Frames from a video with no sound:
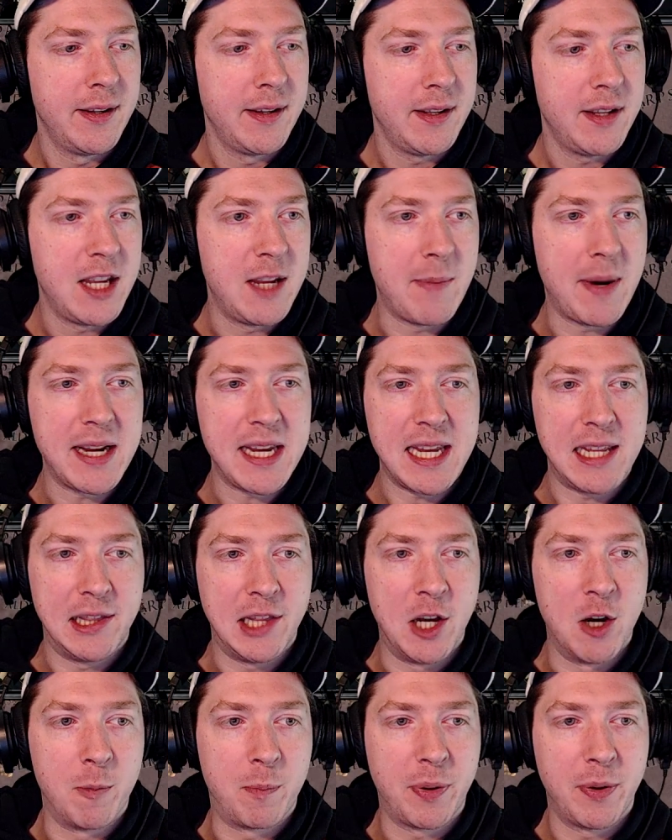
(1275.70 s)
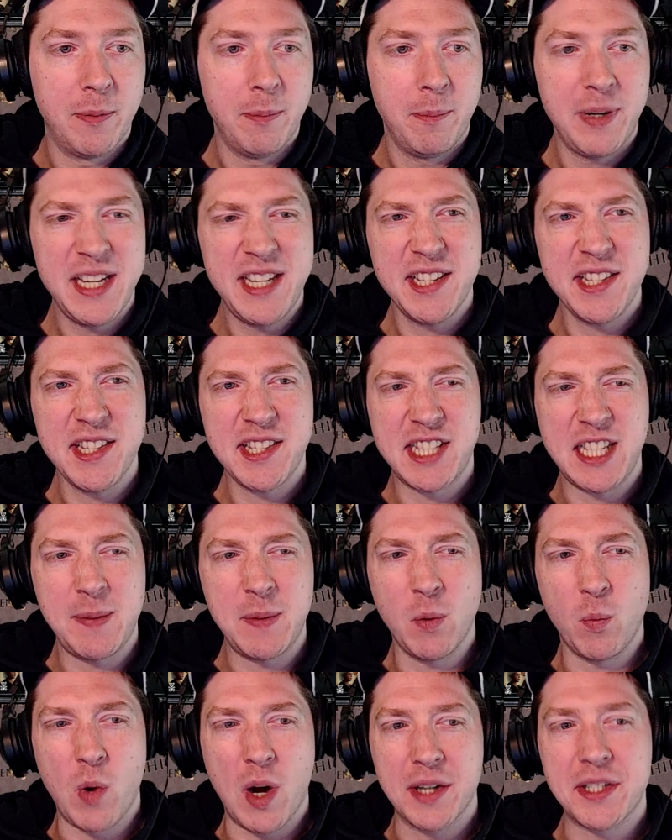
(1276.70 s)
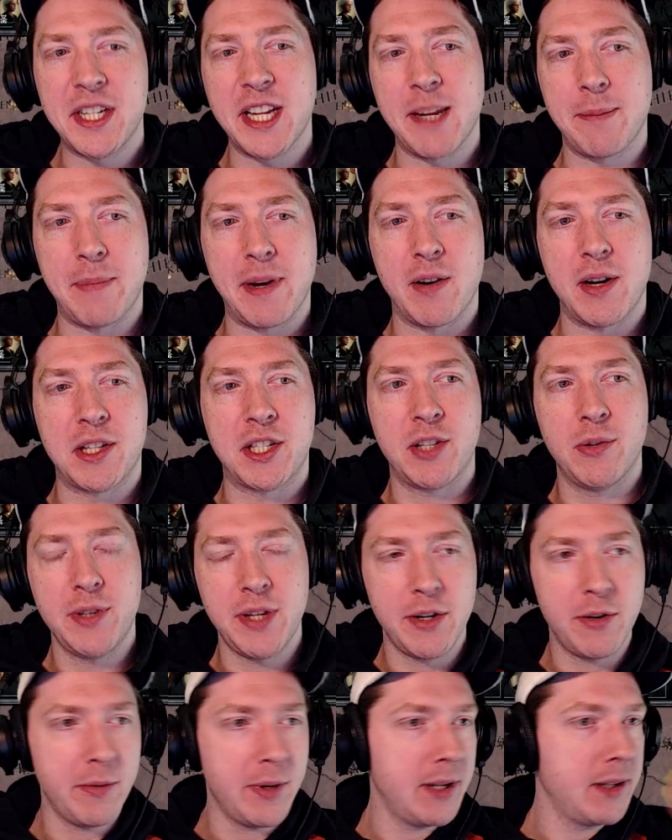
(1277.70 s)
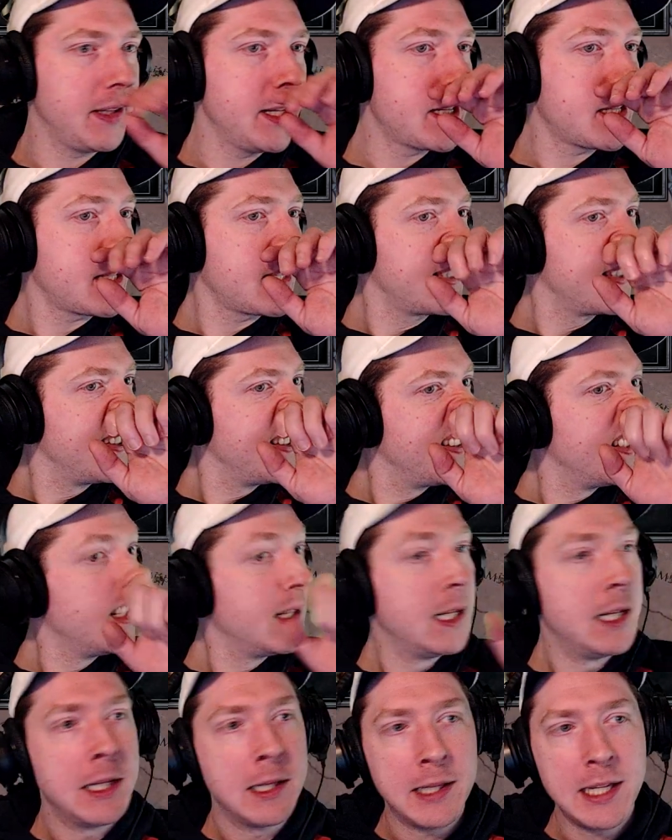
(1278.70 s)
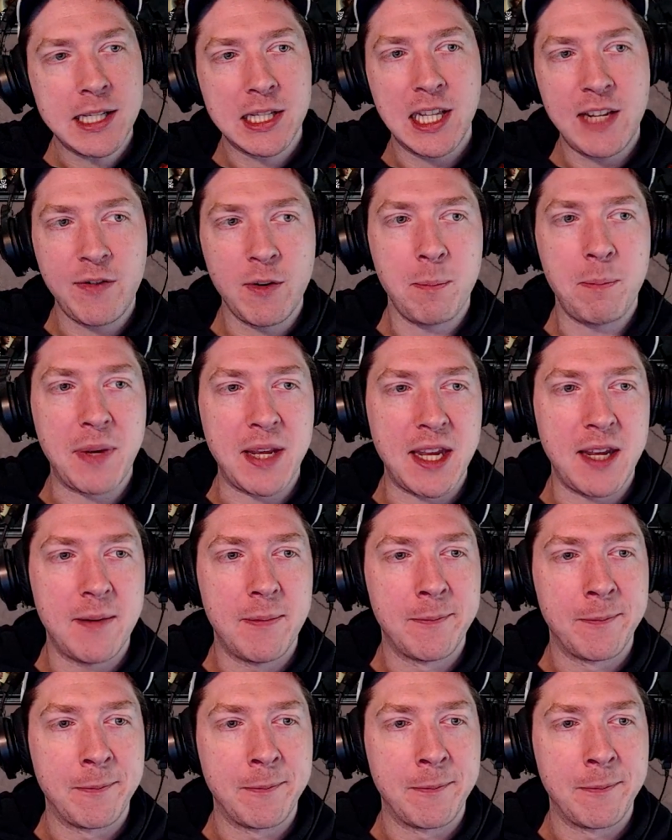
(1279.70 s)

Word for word: He might elope, but he doesn't seem to want to get married. So, you know what? Let's leave him be.